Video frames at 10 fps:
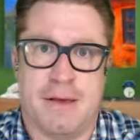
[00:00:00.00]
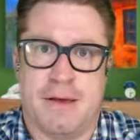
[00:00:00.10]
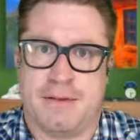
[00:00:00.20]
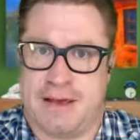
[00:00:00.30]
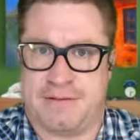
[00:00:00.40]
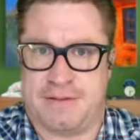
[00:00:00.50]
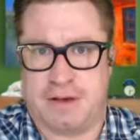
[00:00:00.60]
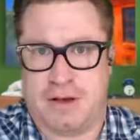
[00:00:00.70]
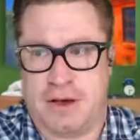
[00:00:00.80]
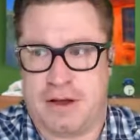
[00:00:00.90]
tasted
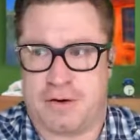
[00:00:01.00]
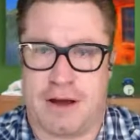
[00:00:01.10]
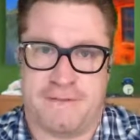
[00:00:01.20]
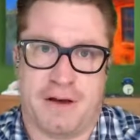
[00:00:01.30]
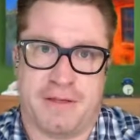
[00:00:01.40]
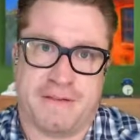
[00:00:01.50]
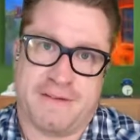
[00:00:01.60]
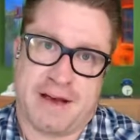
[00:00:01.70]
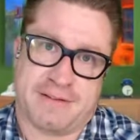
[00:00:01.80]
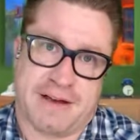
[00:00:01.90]
good, or I felt the
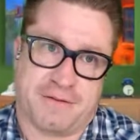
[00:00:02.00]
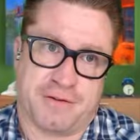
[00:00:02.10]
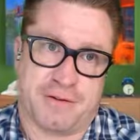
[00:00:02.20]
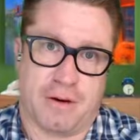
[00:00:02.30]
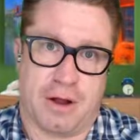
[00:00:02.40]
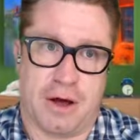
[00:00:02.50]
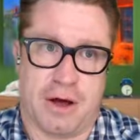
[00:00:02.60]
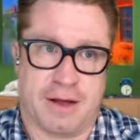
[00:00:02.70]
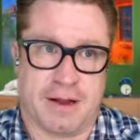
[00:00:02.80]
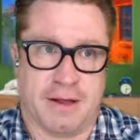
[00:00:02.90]
effects after so
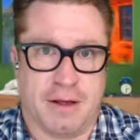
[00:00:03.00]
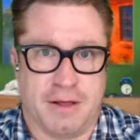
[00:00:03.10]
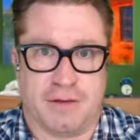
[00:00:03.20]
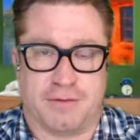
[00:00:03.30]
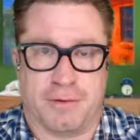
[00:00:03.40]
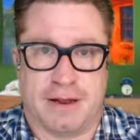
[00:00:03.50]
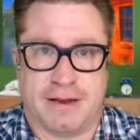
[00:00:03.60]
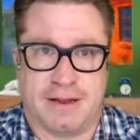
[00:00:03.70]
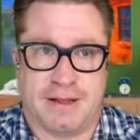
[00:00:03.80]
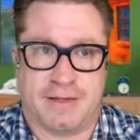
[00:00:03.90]
long, and this really
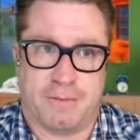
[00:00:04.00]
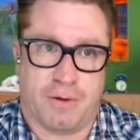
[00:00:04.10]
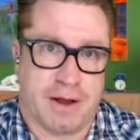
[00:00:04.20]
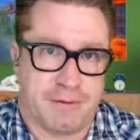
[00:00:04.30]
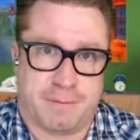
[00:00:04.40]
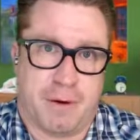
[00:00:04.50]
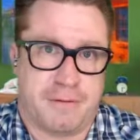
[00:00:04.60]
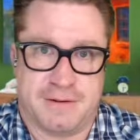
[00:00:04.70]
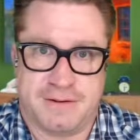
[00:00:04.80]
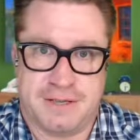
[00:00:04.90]
did what it was
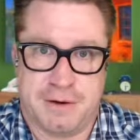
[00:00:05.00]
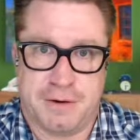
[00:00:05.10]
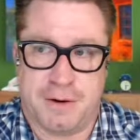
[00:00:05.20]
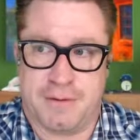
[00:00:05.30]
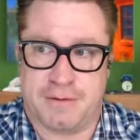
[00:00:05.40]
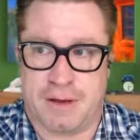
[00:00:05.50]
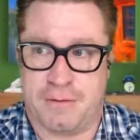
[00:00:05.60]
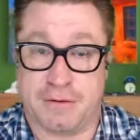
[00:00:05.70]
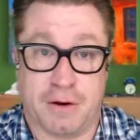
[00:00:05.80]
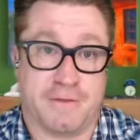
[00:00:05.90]
supposed to do. It
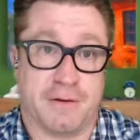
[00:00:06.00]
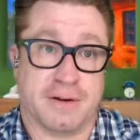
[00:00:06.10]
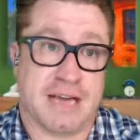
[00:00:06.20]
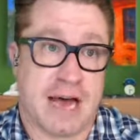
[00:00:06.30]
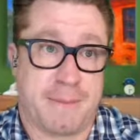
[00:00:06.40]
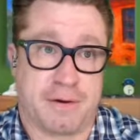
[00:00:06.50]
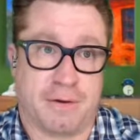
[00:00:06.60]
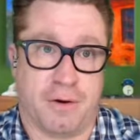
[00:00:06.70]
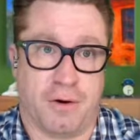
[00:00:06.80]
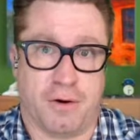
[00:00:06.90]
was good for a
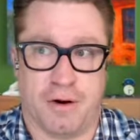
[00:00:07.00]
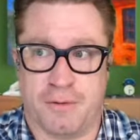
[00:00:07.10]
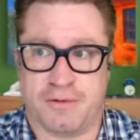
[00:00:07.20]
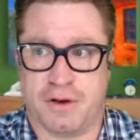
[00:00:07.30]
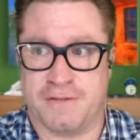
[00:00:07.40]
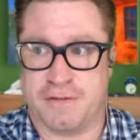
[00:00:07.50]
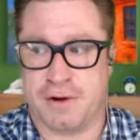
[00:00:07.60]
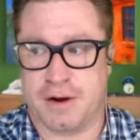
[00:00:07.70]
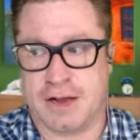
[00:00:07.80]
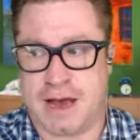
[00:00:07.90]
topical, or it was good
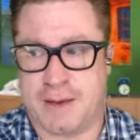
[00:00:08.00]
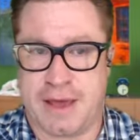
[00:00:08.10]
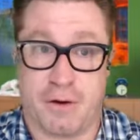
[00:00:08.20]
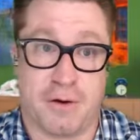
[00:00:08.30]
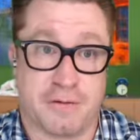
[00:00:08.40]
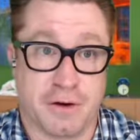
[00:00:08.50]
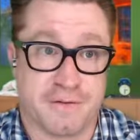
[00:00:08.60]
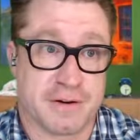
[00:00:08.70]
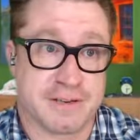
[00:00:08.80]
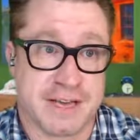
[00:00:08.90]
for a gummy, or it was good
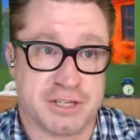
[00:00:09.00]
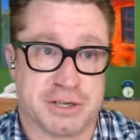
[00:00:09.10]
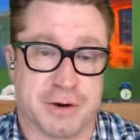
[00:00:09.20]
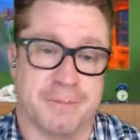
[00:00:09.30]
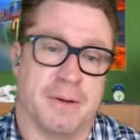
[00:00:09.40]
for a tincture.